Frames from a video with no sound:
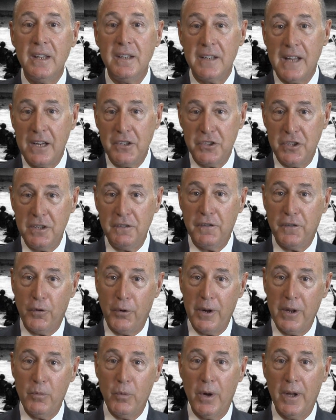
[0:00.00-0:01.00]

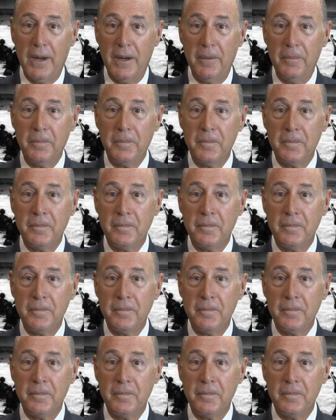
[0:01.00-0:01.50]
1941.